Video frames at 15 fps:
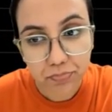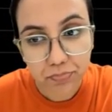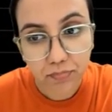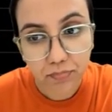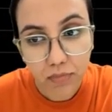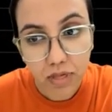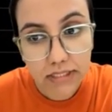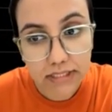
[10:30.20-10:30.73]

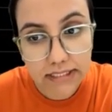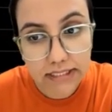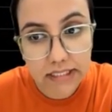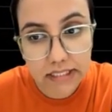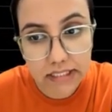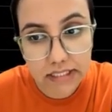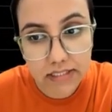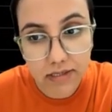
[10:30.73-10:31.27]
D
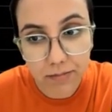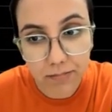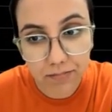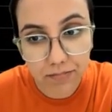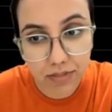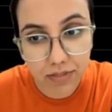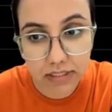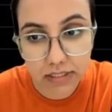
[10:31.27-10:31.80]
theta. D
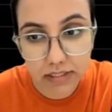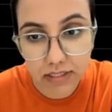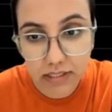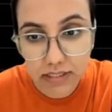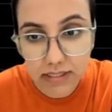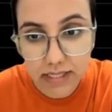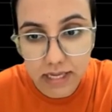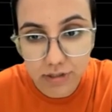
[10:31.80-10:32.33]
theta is
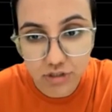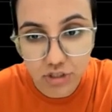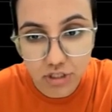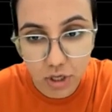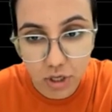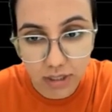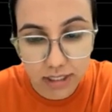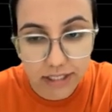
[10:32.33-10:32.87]
actually on
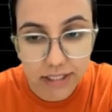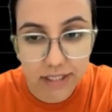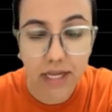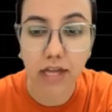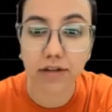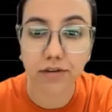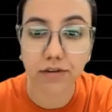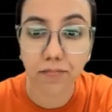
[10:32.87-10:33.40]
entire,
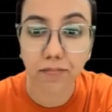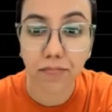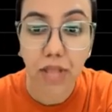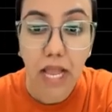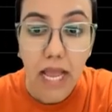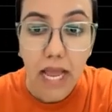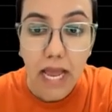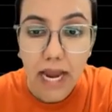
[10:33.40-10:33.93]

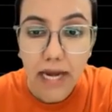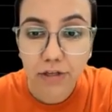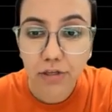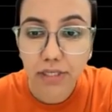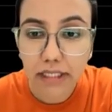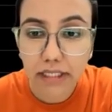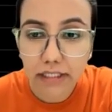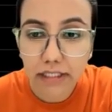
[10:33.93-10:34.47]
and your
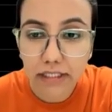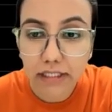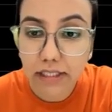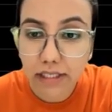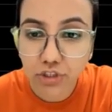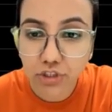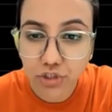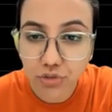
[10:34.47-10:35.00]

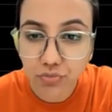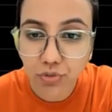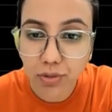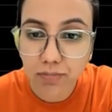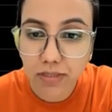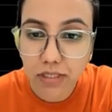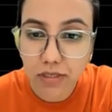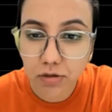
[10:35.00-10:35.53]
integration will be
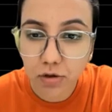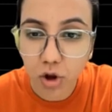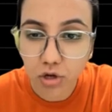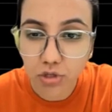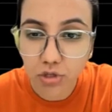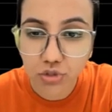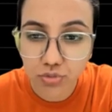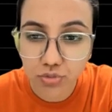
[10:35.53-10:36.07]
ln 2
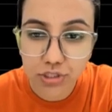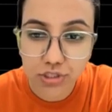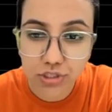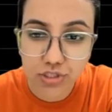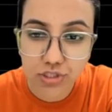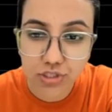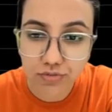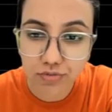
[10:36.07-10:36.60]
is just a
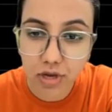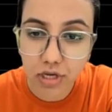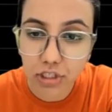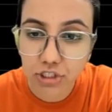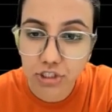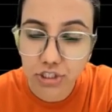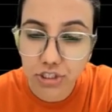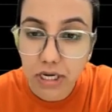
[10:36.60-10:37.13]
function.
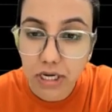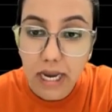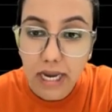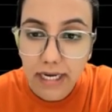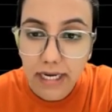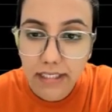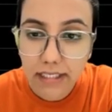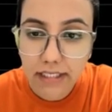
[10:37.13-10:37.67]

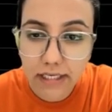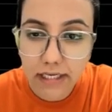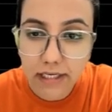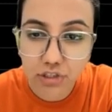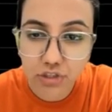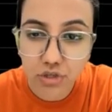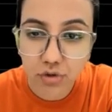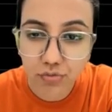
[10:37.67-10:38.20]
Integration of
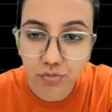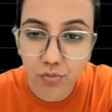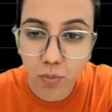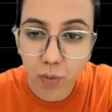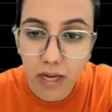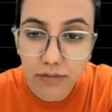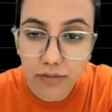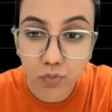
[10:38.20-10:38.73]
1
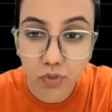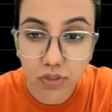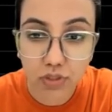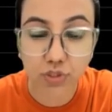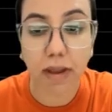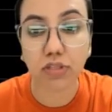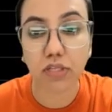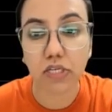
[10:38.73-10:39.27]
with respect
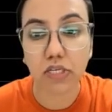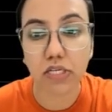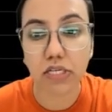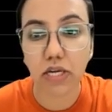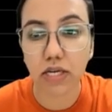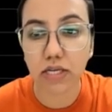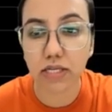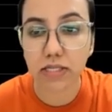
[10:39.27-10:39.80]
to theta
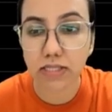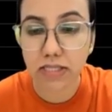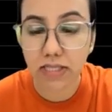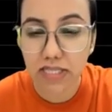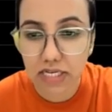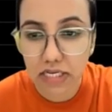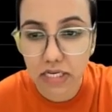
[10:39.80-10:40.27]
is theta,